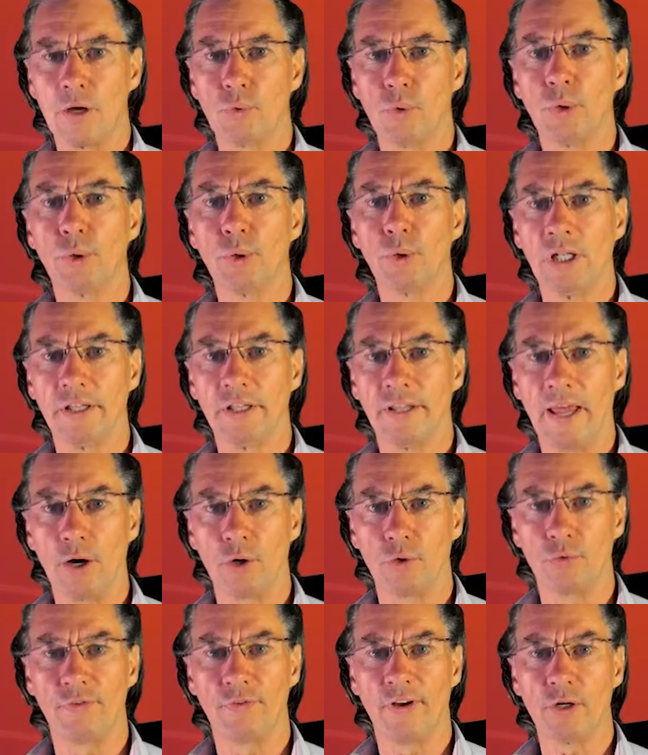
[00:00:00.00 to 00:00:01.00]
We will
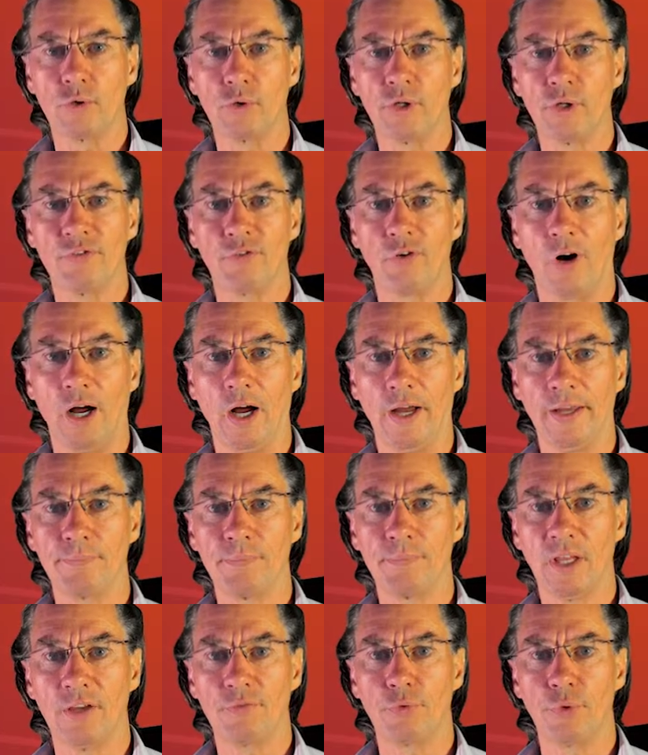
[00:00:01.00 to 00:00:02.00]
now verify
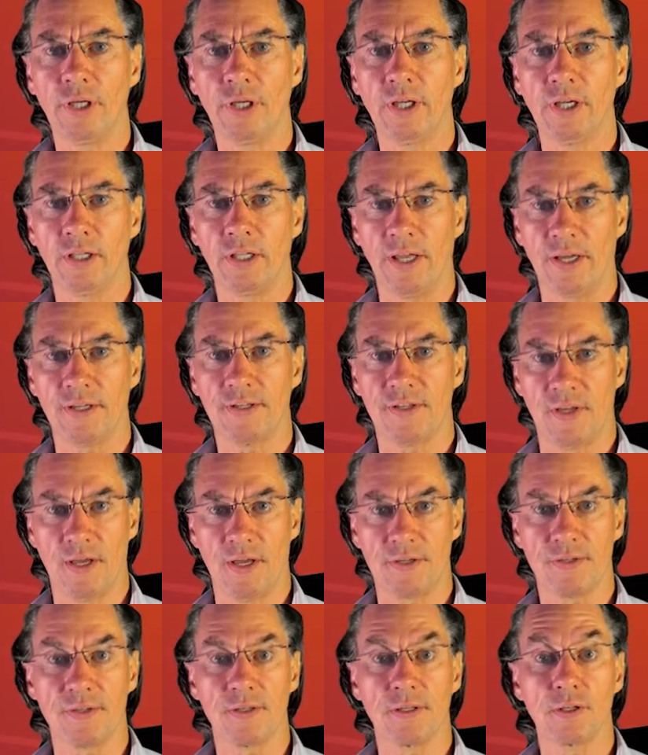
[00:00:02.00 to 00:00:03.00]
if we can
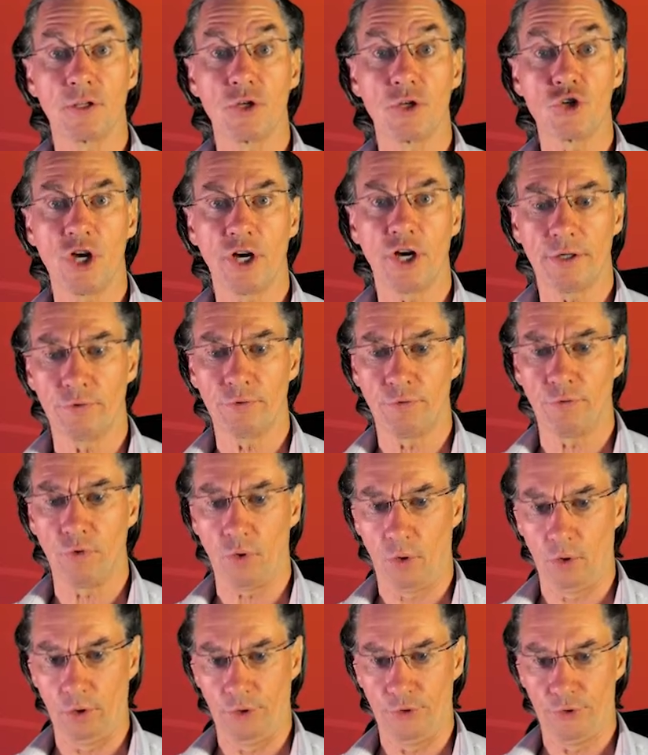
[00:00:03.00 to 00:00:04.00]
access the shared
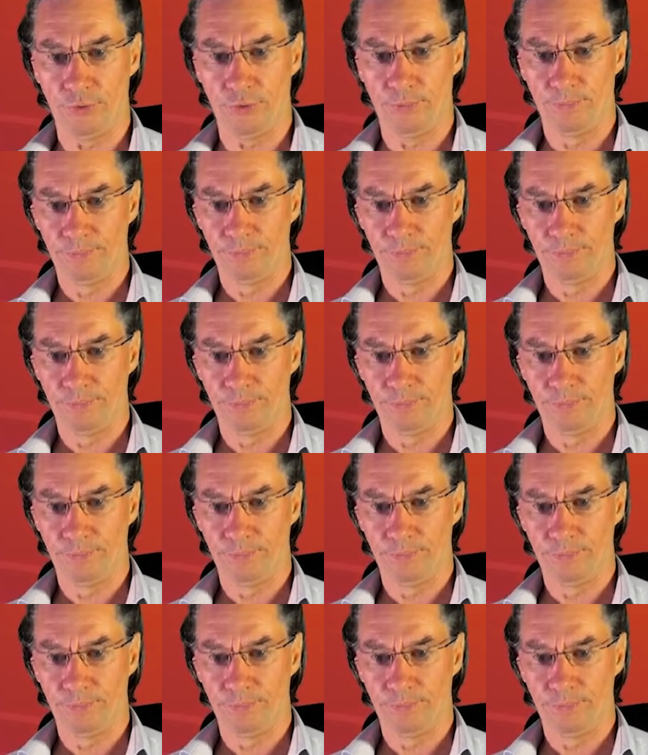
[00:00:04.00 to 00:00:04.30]
folder.